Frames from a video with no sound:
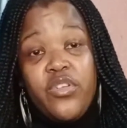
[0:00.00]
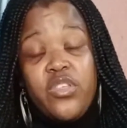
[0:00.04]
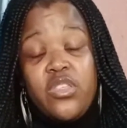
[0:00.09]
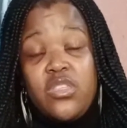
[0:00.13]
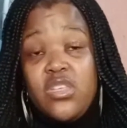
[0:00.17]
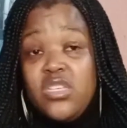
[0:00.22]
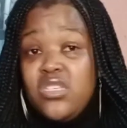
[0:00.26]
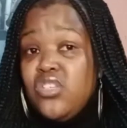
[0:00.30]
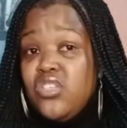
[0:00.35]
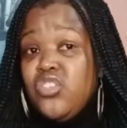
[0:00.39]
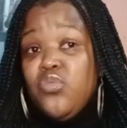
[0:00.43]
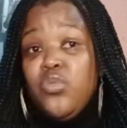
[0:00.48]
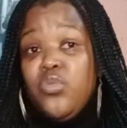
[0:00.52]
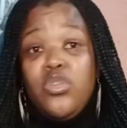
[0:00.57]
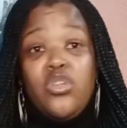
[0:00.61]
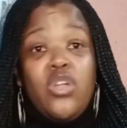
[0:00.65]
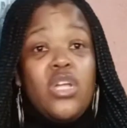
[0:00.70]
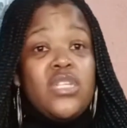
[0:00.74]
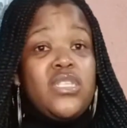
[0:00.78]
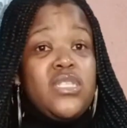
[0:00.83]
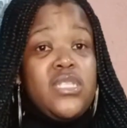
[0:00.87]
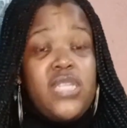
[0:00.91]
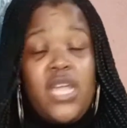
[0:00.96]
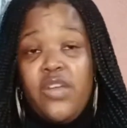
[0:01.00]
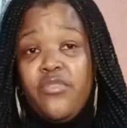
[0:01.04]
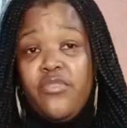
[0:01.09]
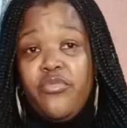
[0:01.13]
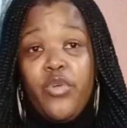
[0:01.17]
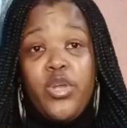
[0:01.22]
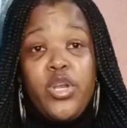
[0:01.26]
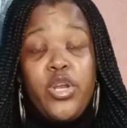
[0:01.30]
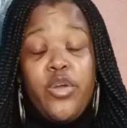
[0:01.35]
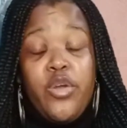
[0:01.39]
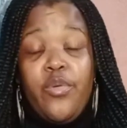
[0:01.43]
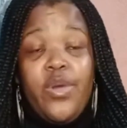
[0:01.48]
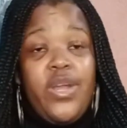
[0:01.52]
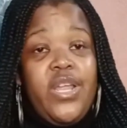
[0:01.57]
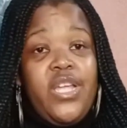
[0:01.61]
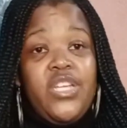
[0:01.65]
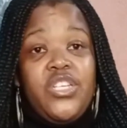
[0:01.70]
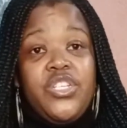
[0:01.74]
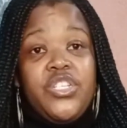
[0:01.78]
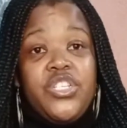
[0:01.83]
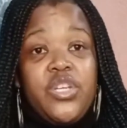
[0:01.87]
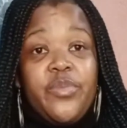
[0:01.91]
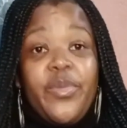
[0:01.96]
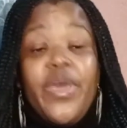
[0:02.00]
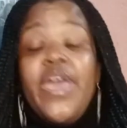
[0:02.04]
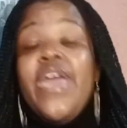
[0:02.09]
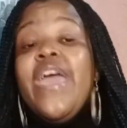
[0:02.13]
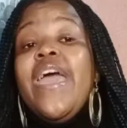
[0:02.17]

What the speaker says: the things that you will not stand for in a relationship.